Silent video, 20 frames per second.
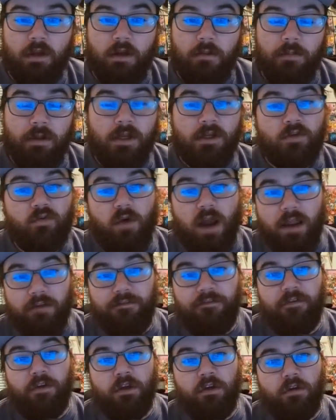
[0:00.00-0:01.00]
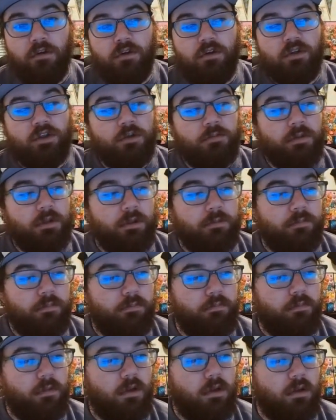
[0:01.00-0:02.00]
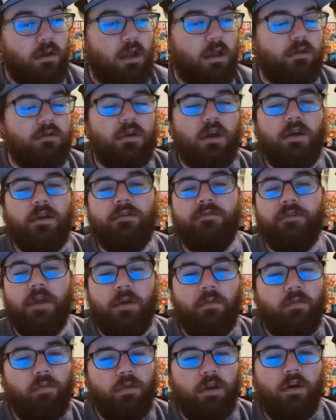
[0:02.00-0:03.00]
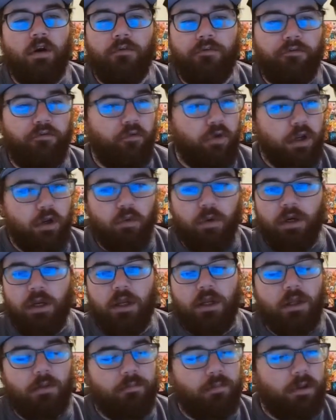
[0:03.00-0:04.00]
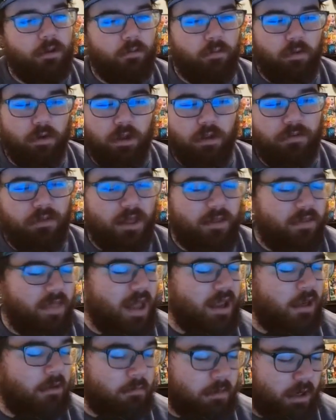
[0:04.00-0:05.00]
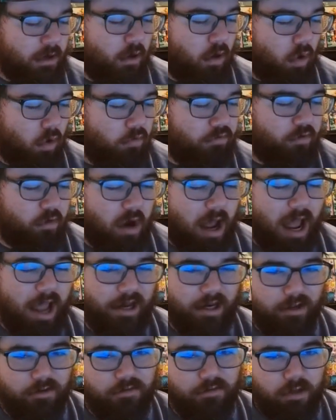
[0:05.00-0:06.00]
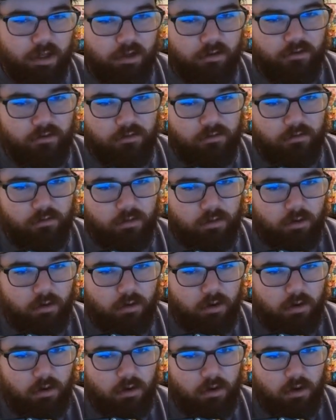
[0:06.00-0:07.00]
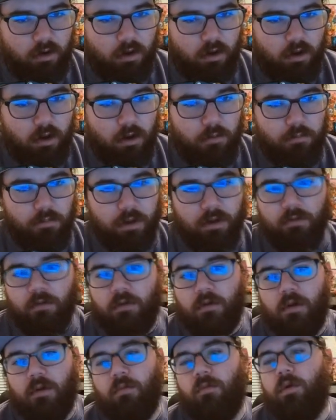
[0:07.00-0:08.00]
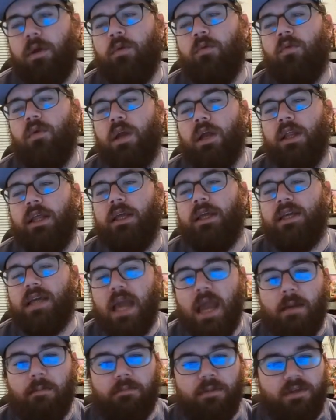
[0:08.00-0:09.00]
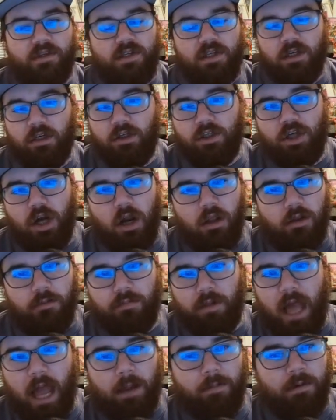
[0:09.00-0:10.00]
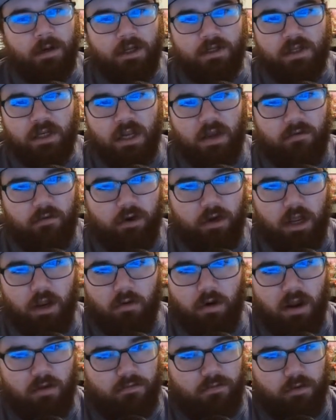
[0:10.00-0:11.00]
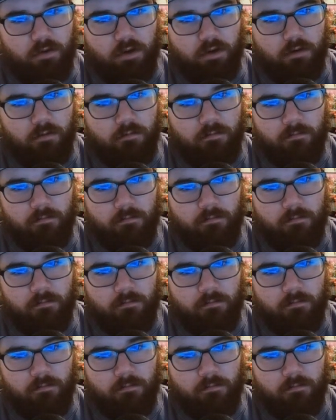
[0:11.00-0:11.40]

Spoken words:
Because right field should be, and you know, frequent, it could be that can mean a whole variety of things. But we really can't be seeing Charlie Blackmon as an everyday right fielder.